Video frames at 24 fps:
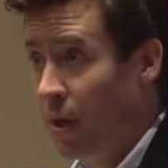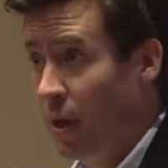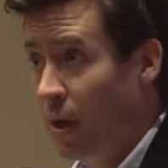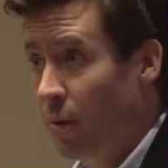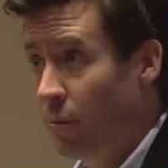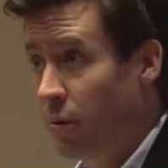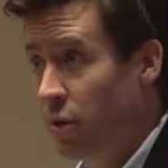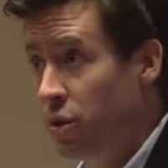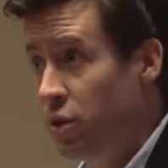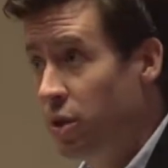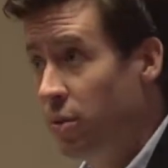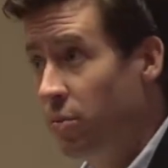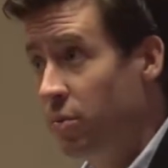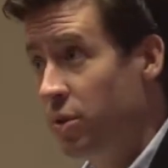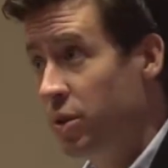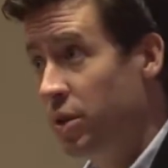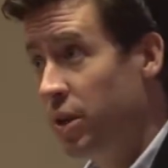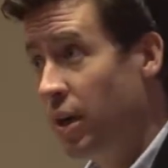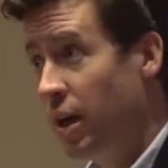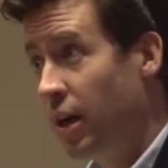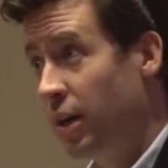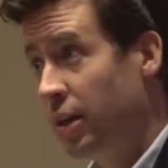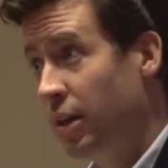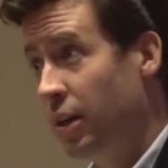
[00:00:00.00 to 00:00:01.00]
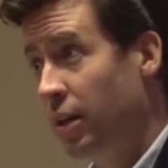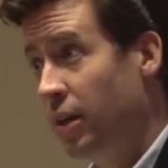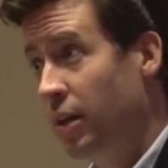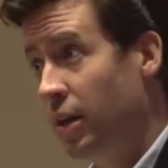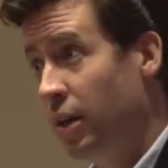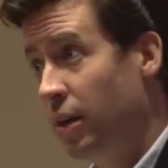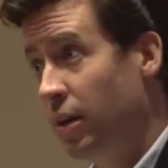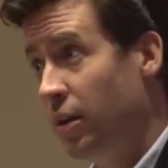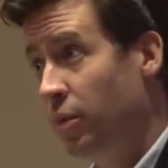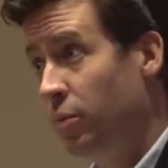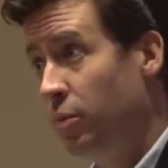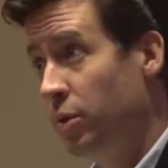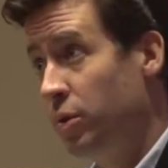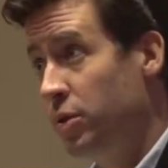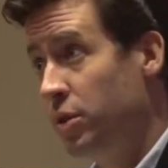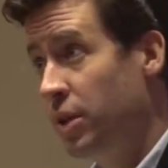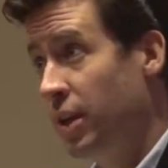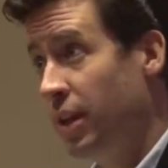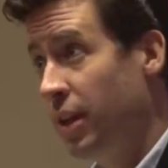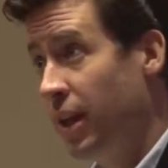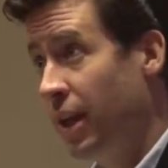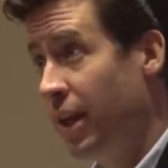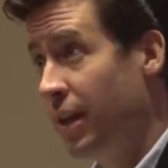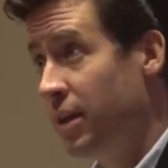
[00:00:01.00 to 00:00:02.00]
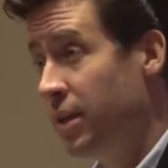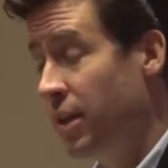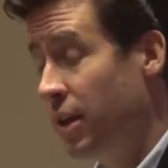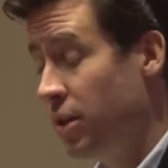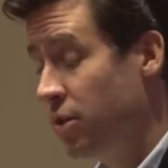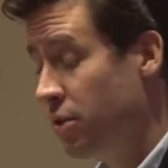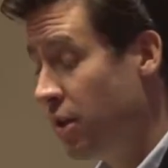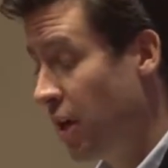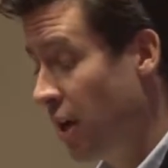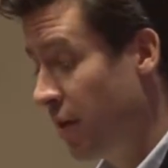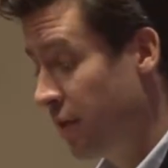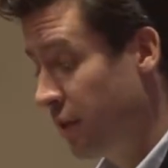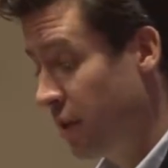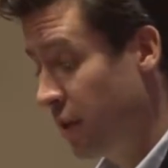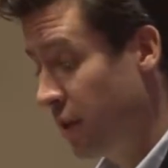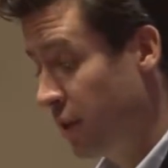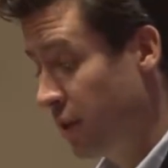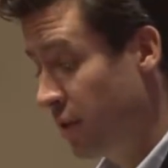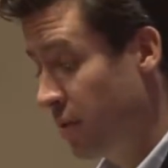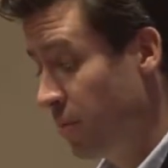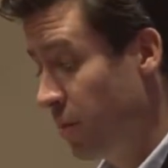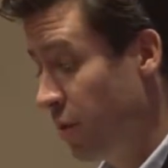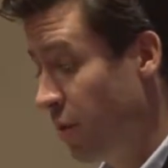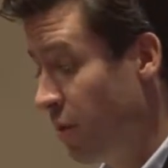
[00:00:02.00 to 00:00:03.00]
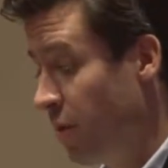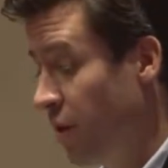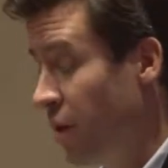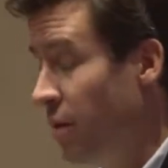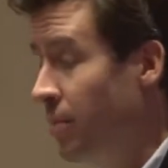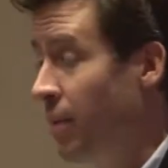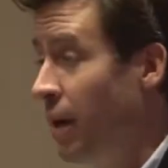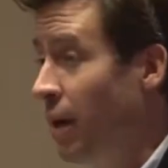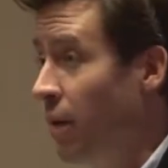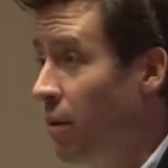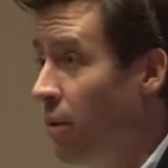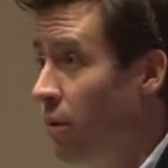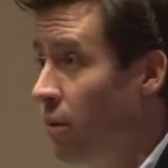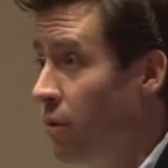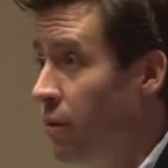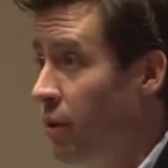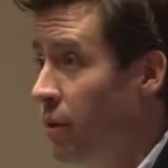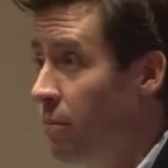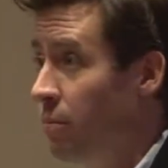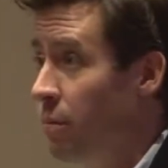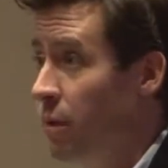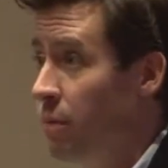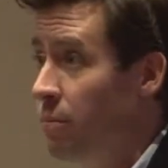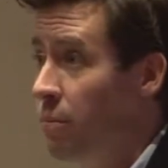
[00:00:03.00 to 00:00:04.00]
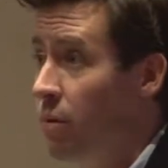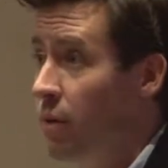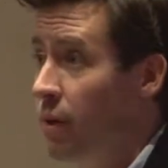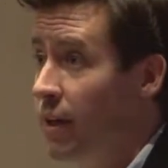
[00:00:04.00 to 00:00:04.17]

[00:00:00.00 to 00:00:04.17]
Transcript: And what she was talking there was to the anti-trafficking community about holding people